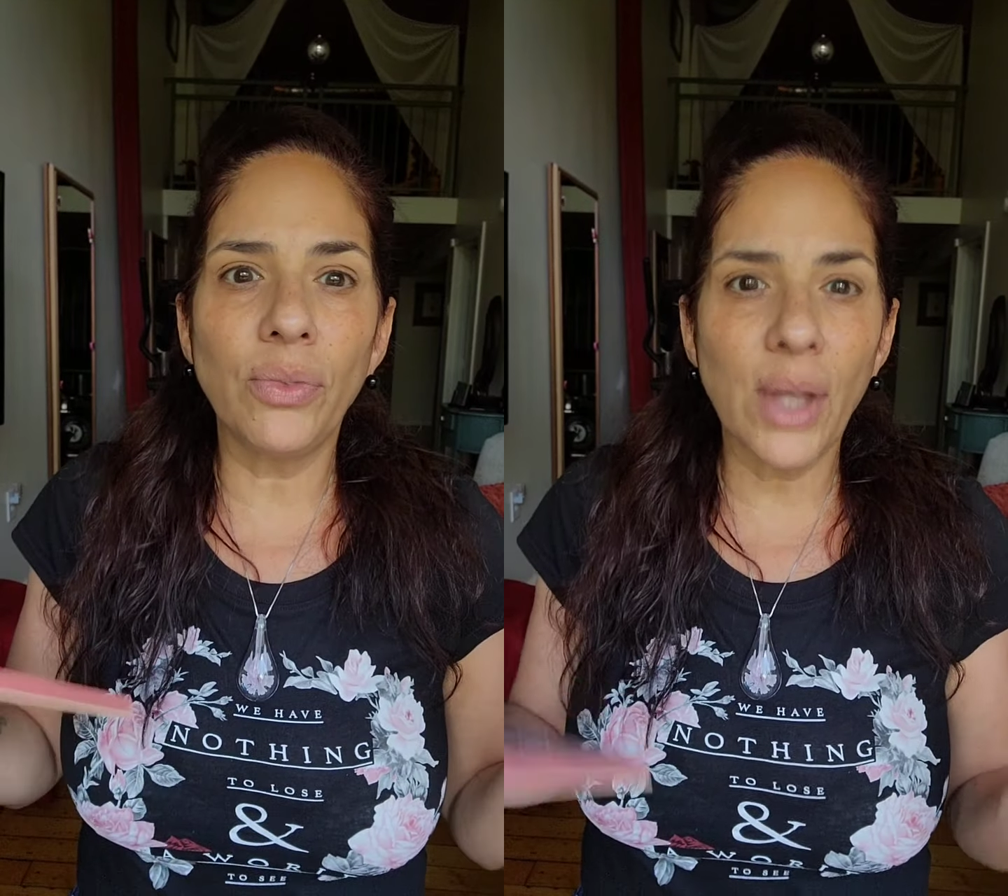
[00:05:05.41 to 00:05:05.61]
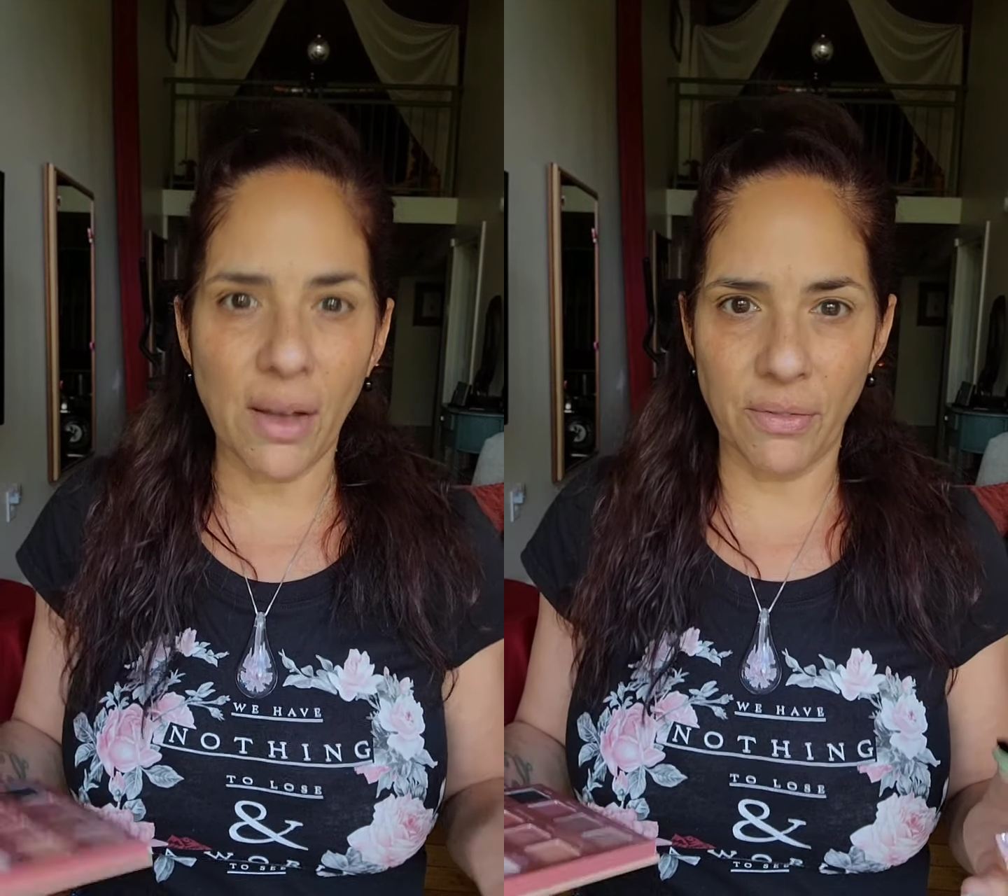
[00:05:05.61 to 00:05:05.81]

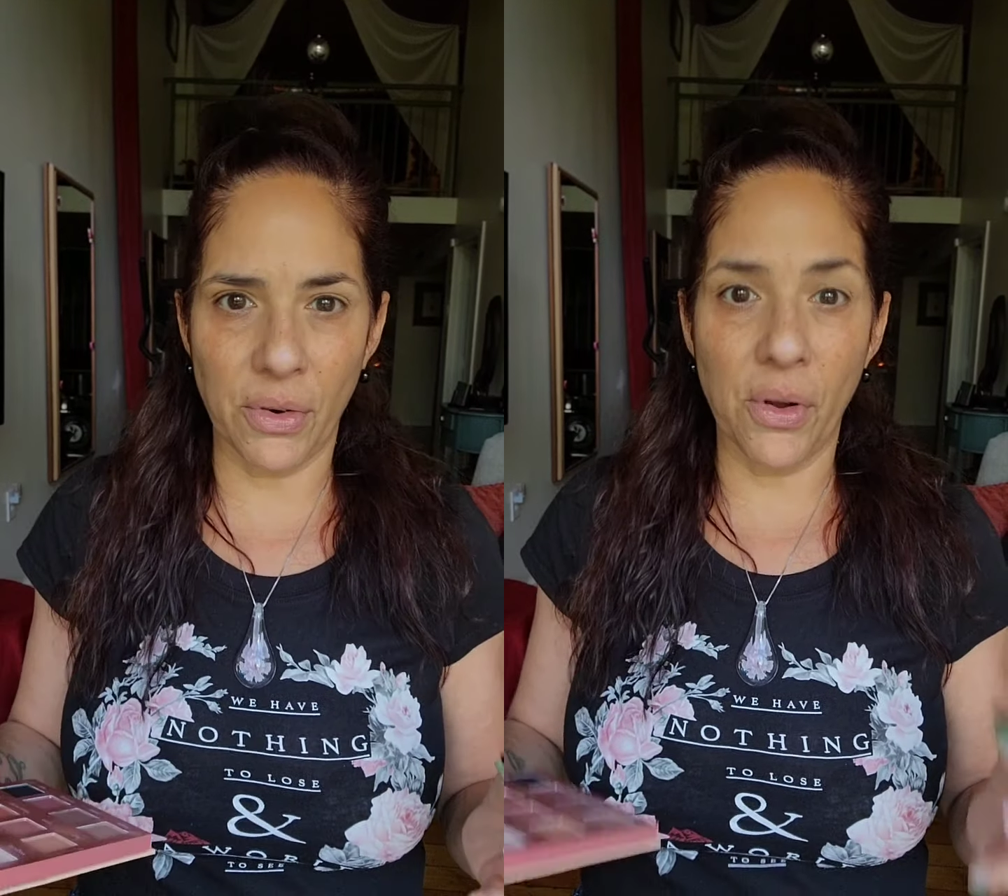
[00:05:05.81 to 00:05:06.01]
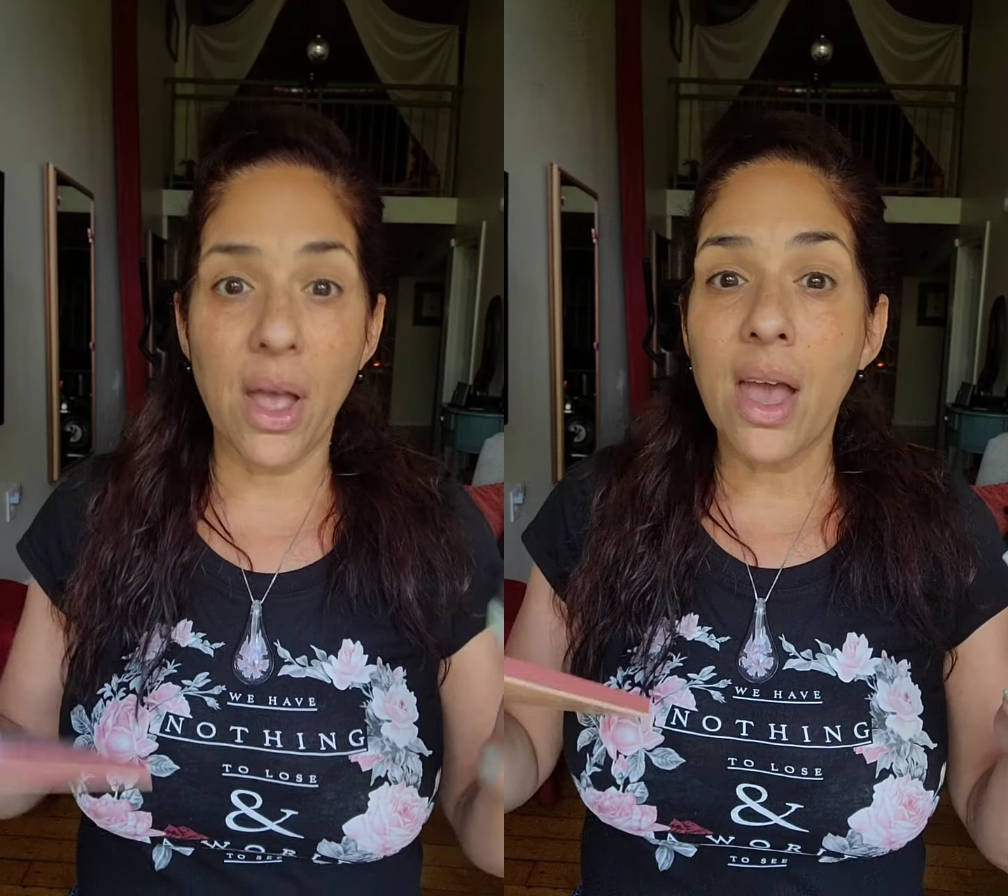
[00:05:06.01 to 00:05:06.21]

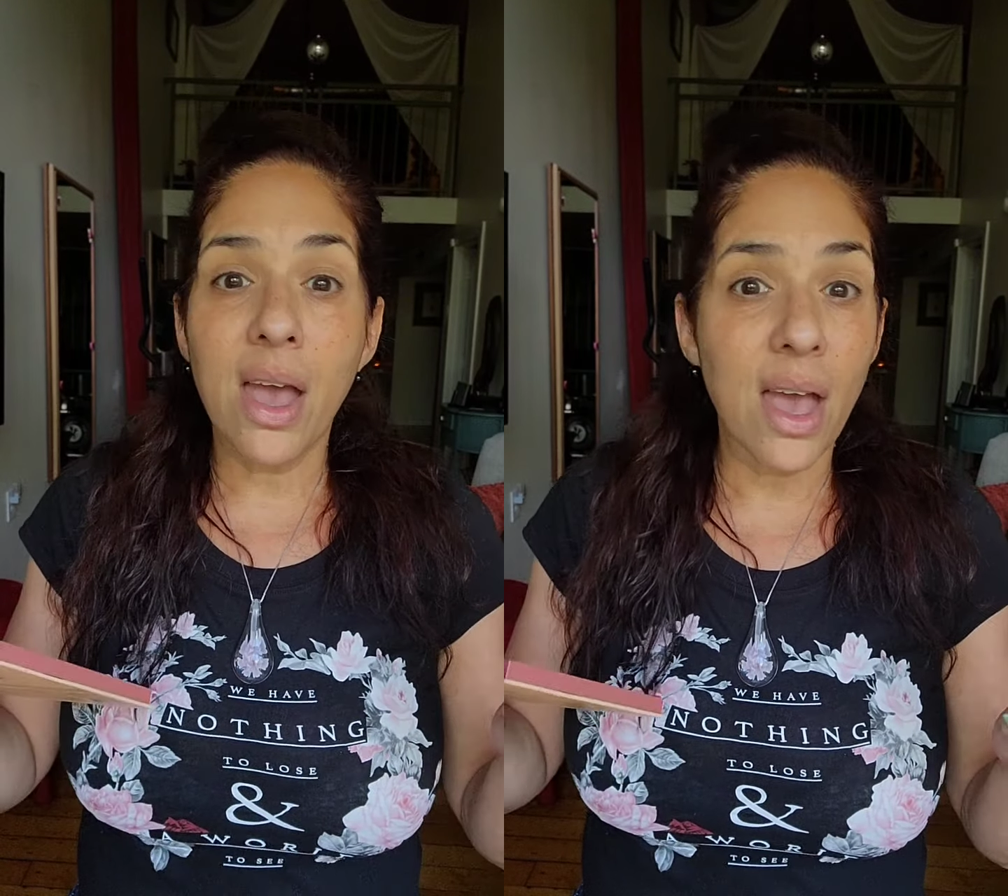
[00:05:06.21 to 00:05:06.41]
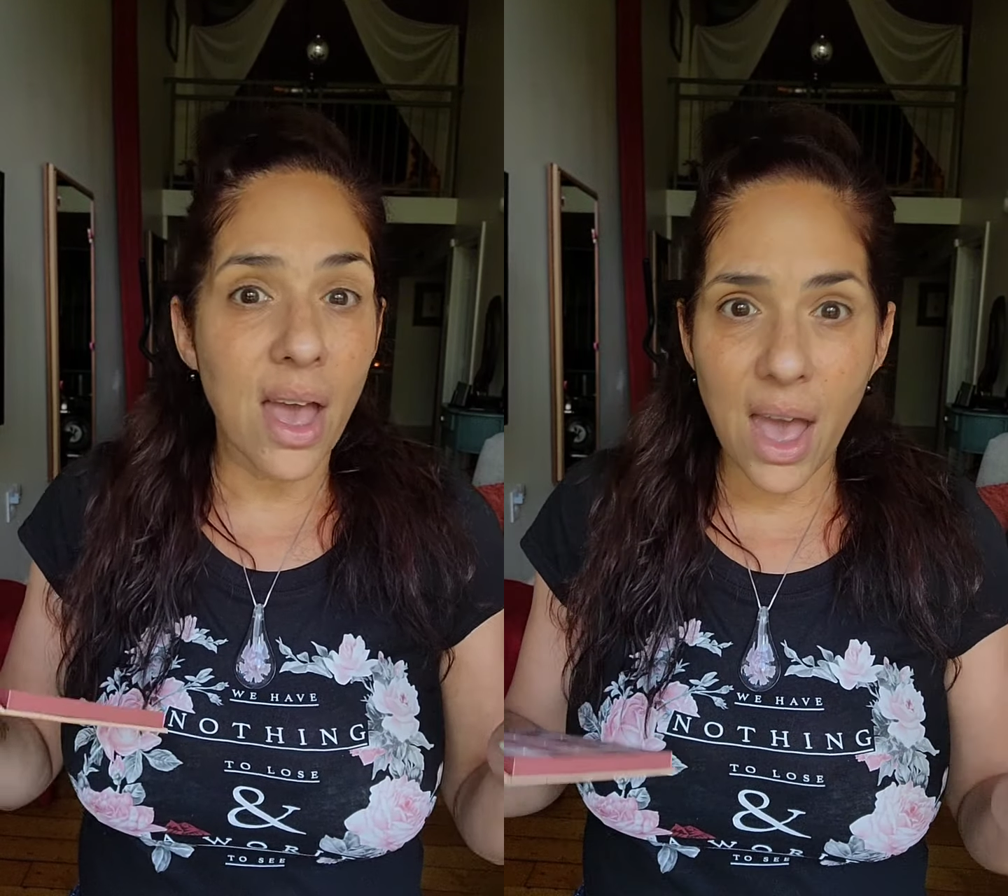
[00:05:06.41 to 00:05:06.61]
never,
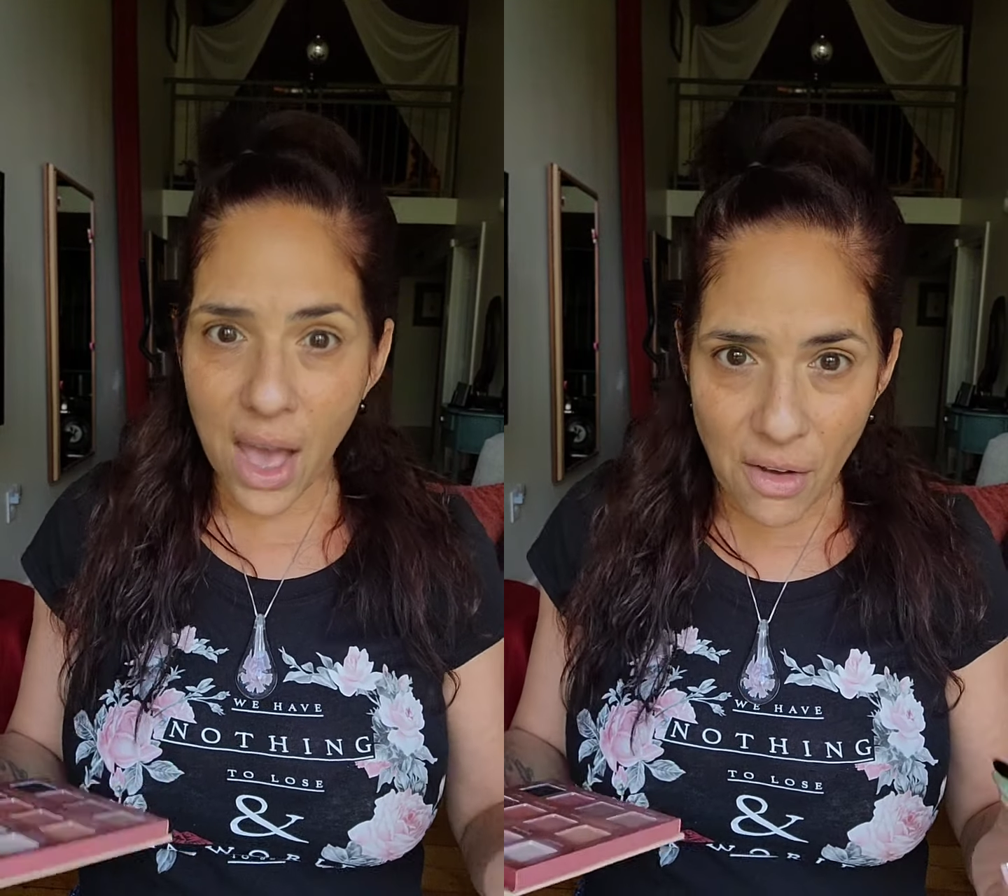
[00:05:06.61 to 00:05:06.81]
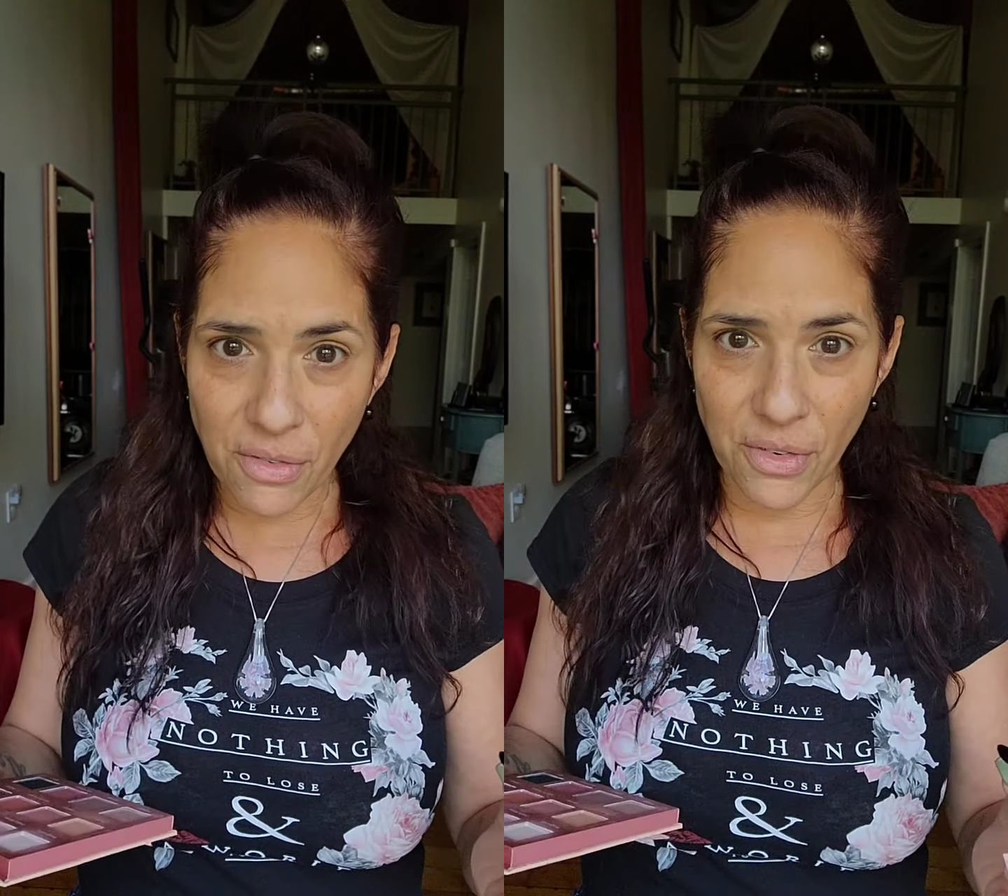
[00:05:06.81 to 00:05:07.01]

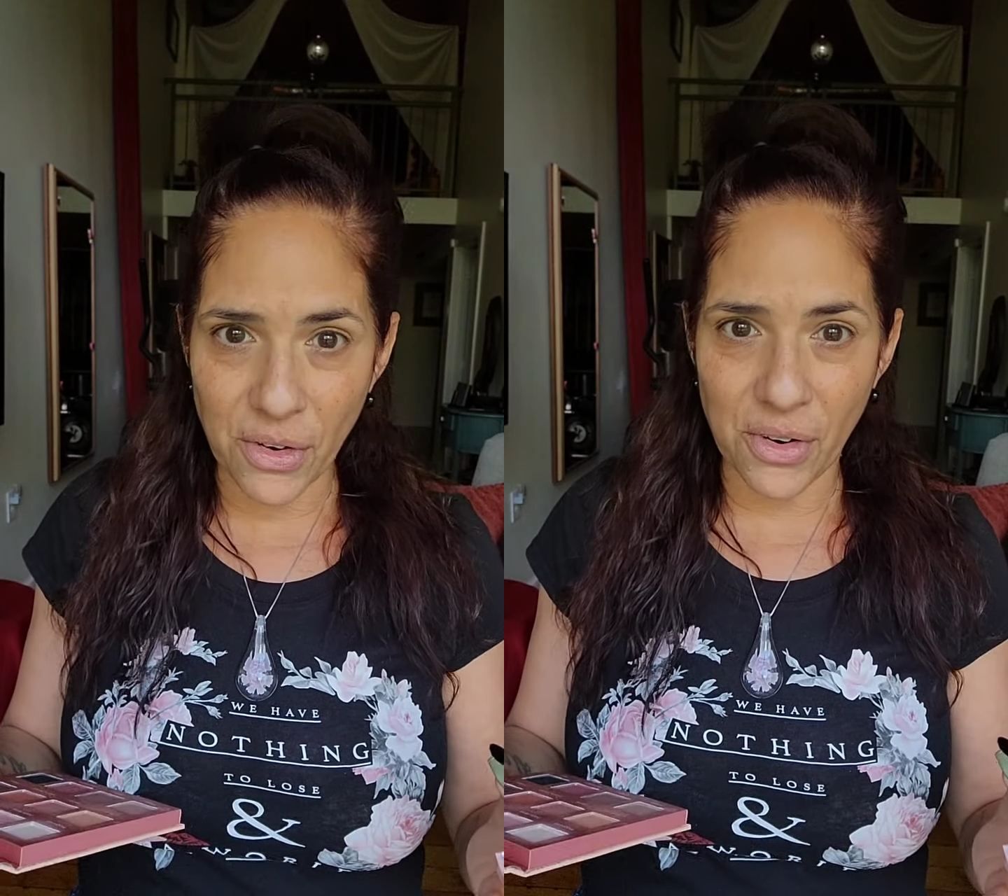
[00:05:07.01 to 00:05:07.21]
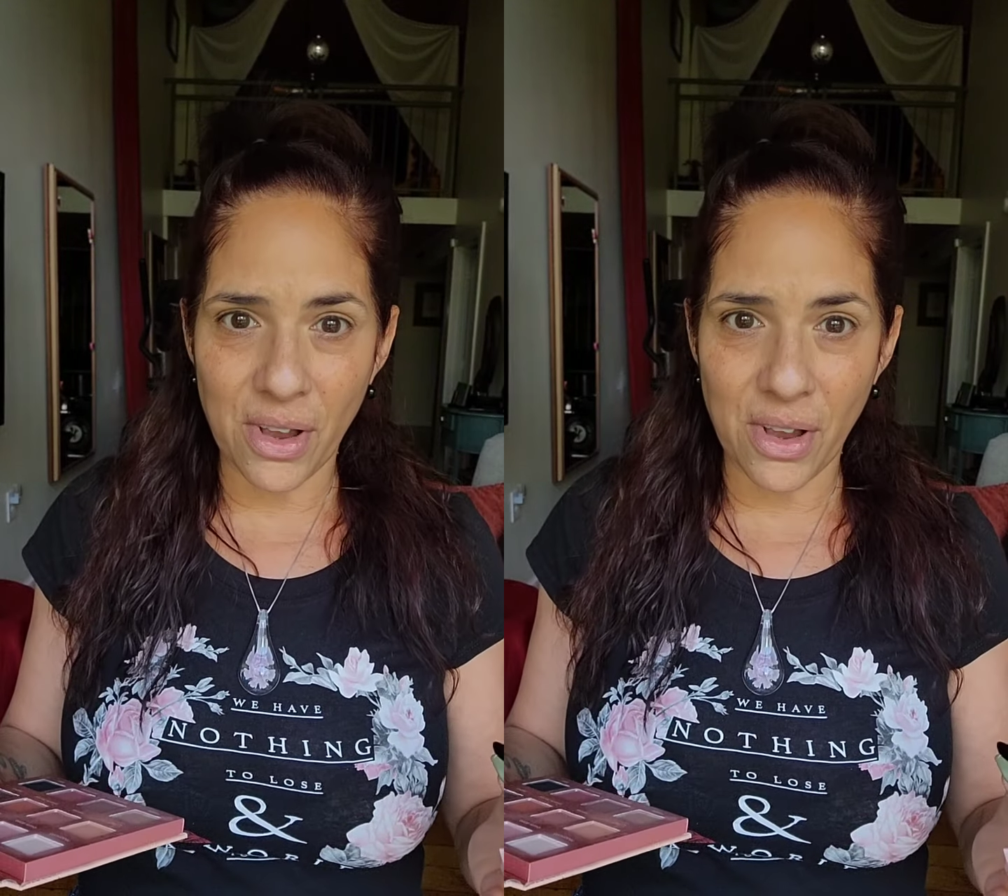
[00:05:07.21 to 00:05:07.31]
ever